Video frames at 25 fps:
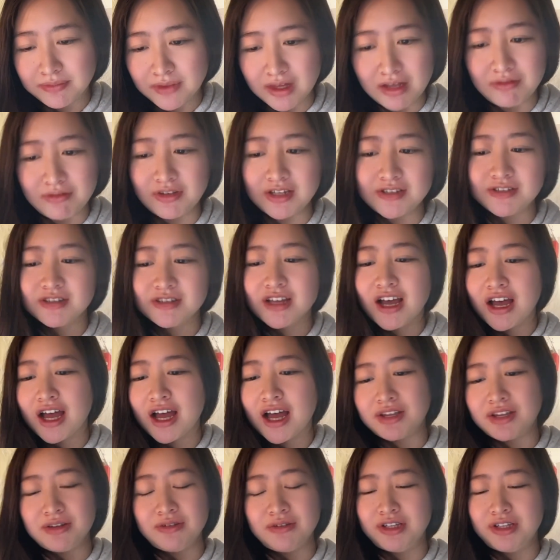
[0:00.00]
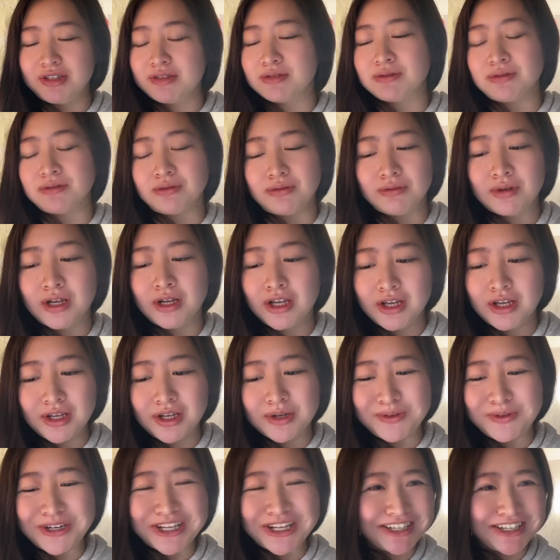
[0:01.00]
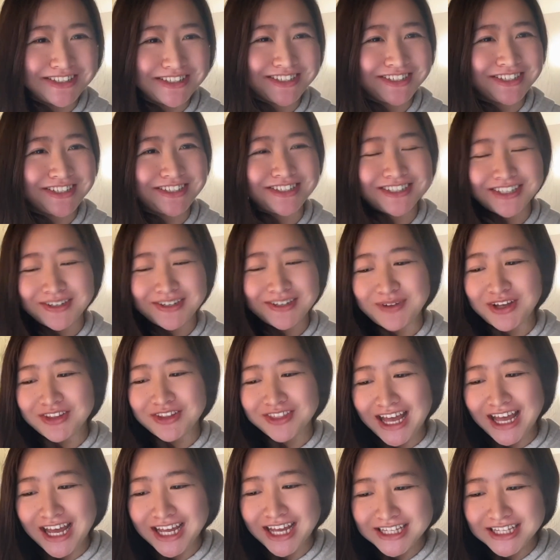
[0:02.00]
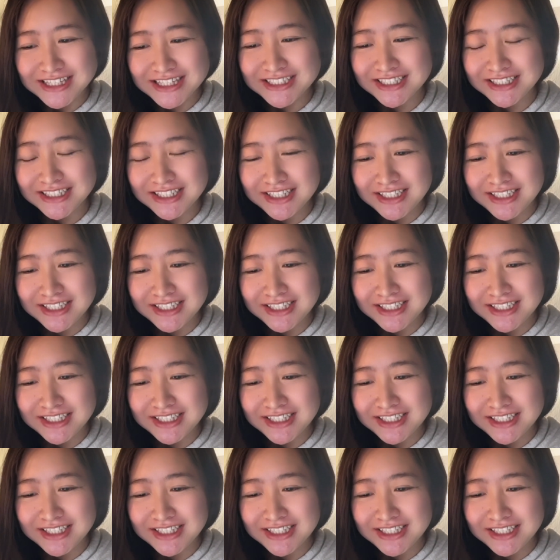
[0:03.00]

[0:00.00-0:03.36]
if it's not, you need to reconsider about that.